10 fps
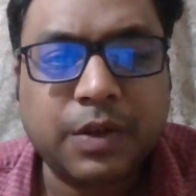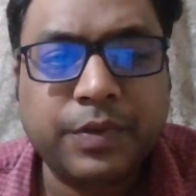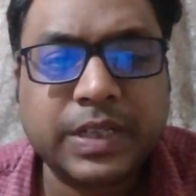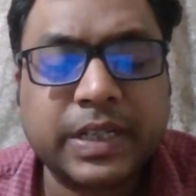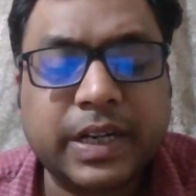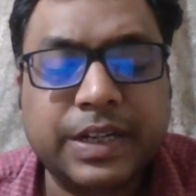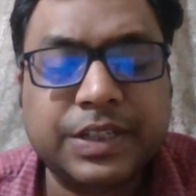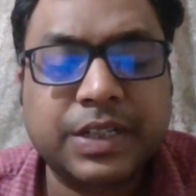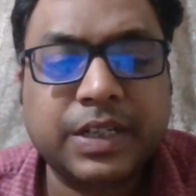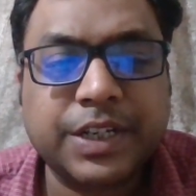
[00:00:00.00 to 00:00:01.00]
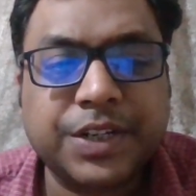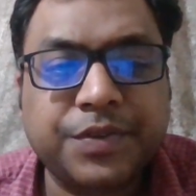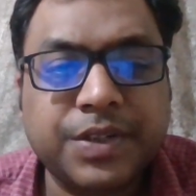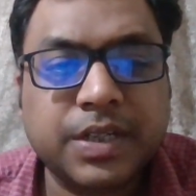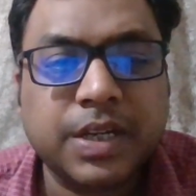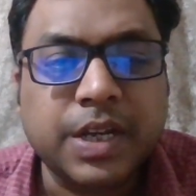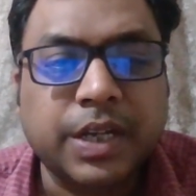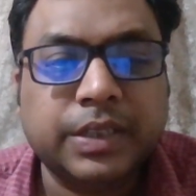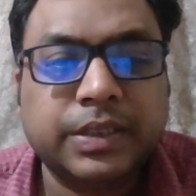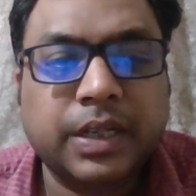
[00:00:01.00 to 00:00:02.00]
which is a condition in which
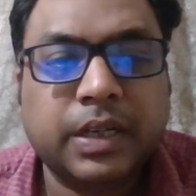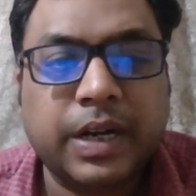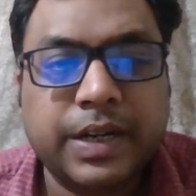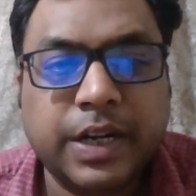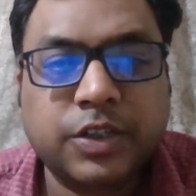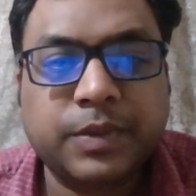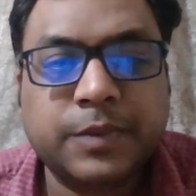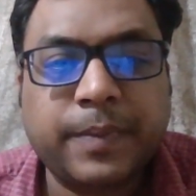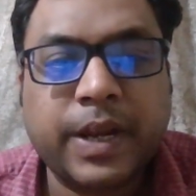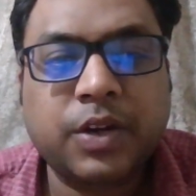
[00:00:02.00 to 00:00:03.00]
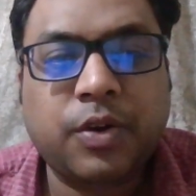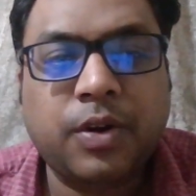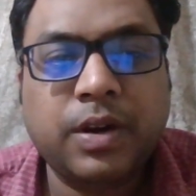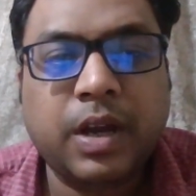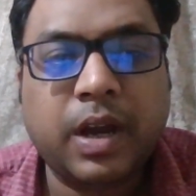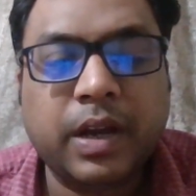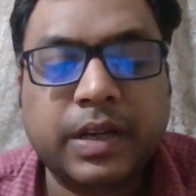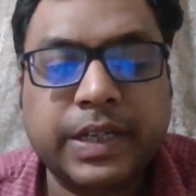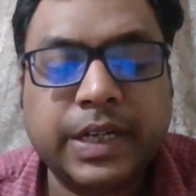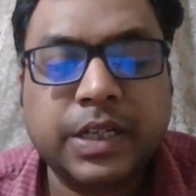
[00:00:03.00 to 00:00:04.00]
the contents of the spinal cord
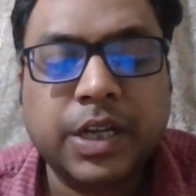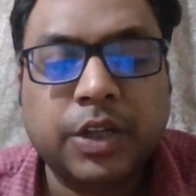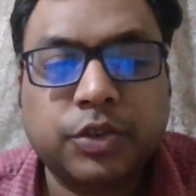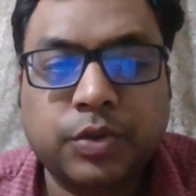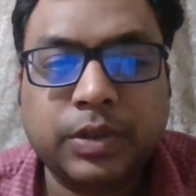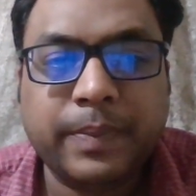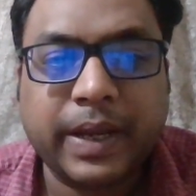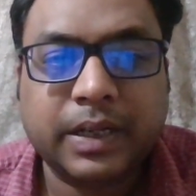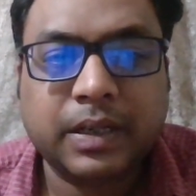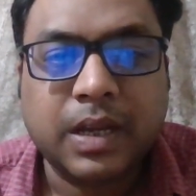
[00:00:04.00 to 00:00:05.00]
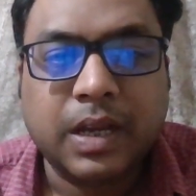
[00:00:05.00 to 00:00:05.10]
herniate through the back.